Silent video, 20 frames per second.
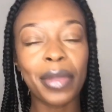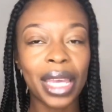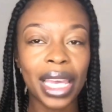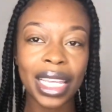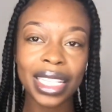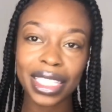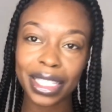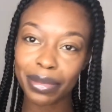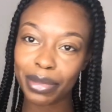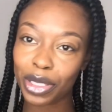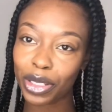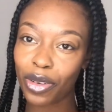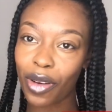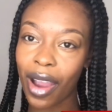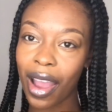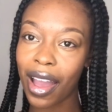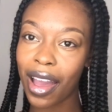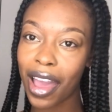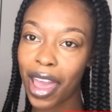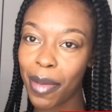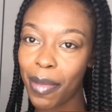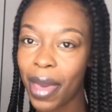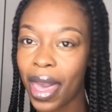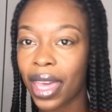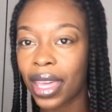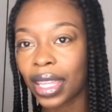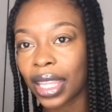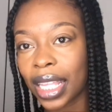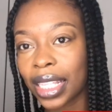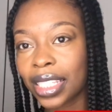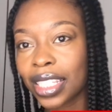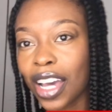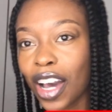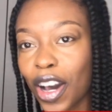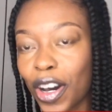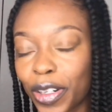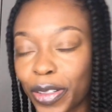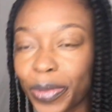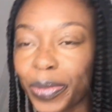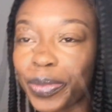and subscribe, and let's go.
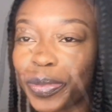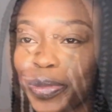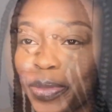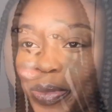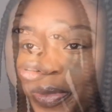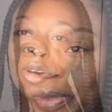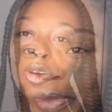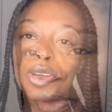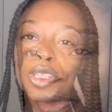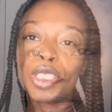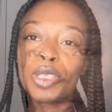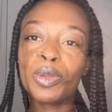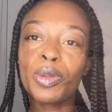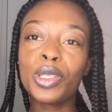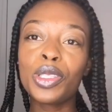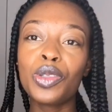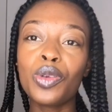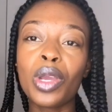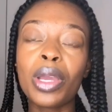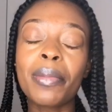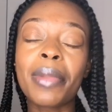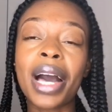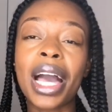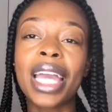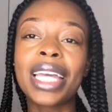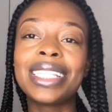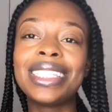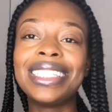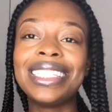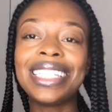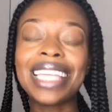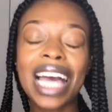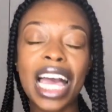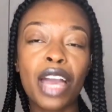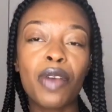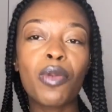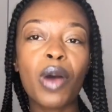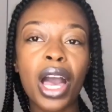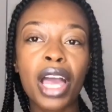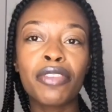So I'm going to be doing my
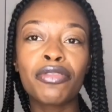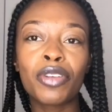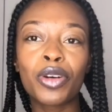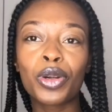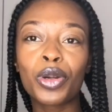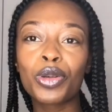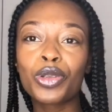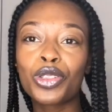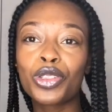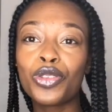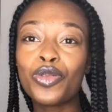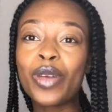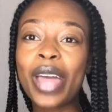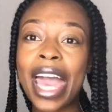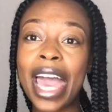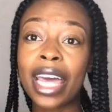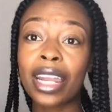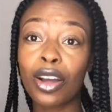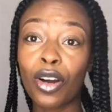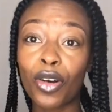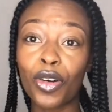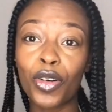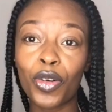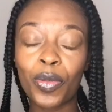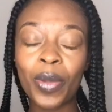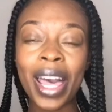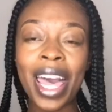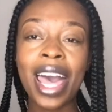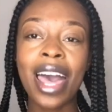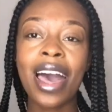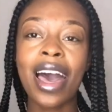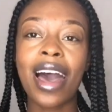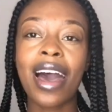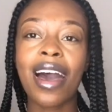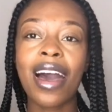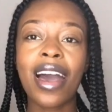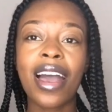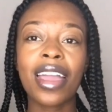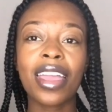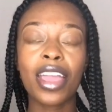DIY photo shoot at home.
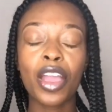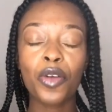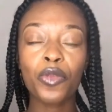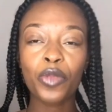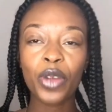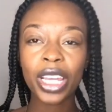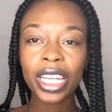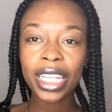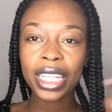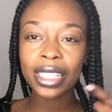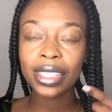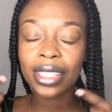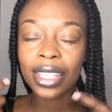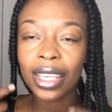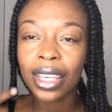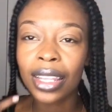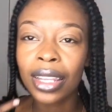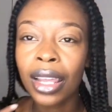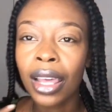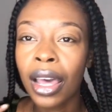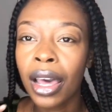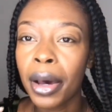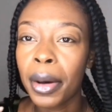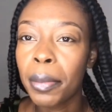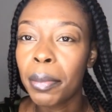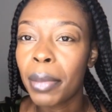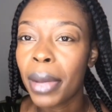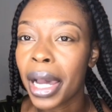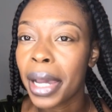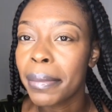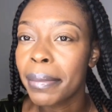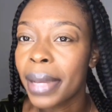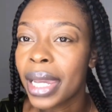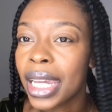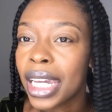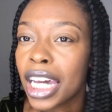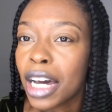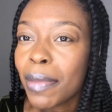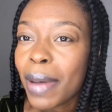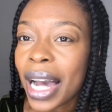I already did my
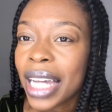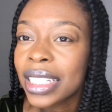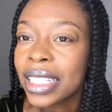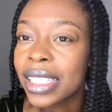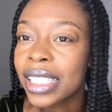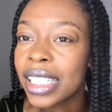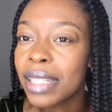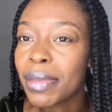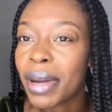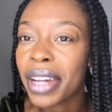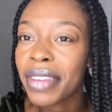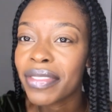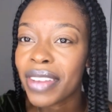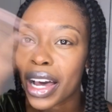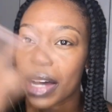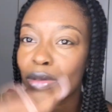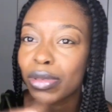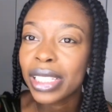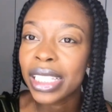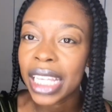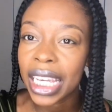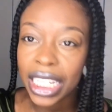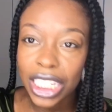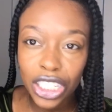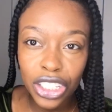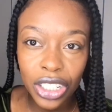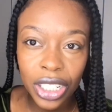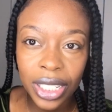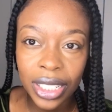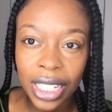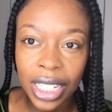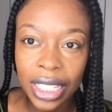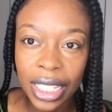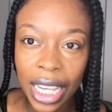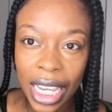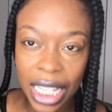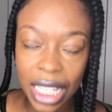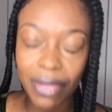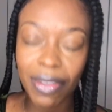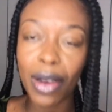makeup. I just did my foundation just in case
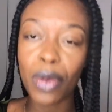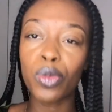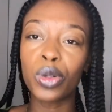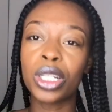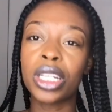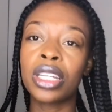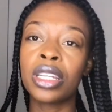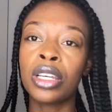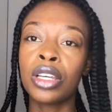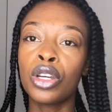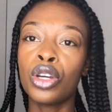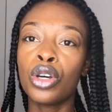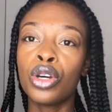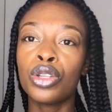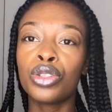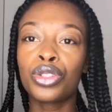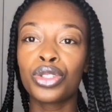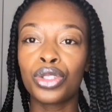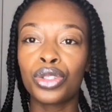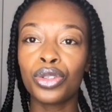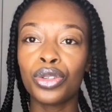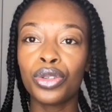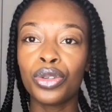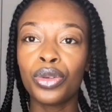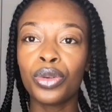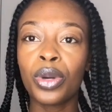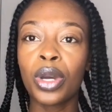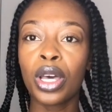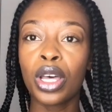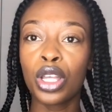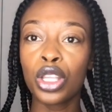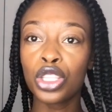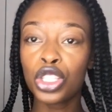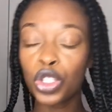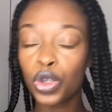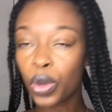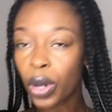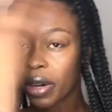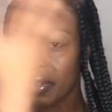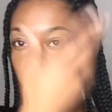if I wanted to do
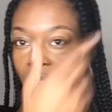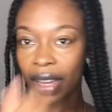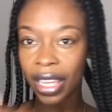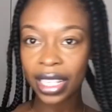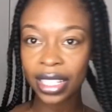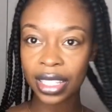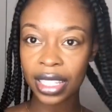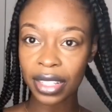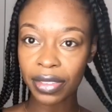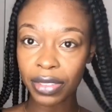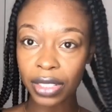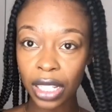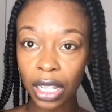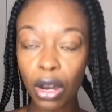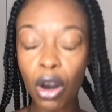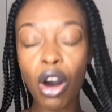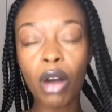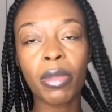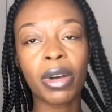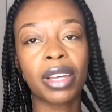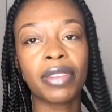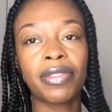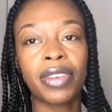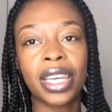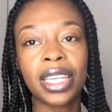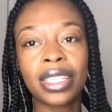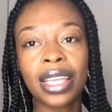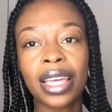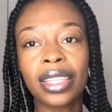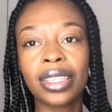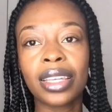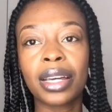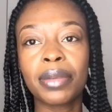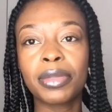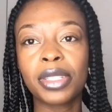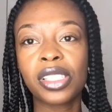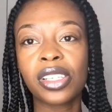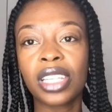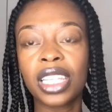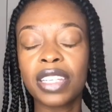a festive look on my face. I think I'm just
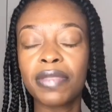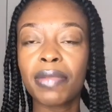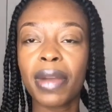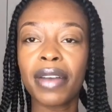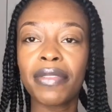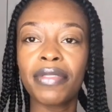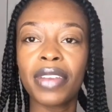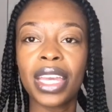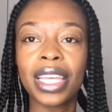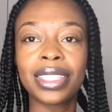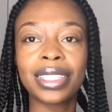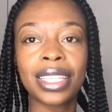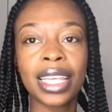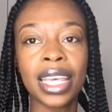gonna leave my face